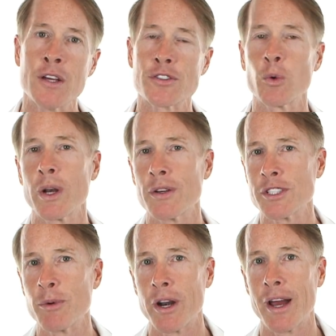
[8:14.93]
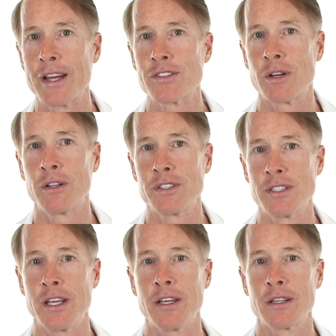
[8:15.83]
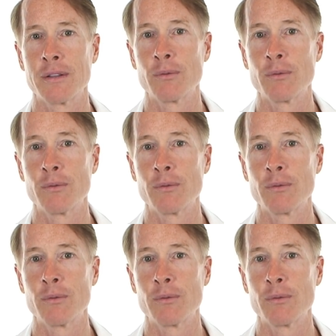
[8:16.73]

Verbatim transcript: So what else about high salt intake?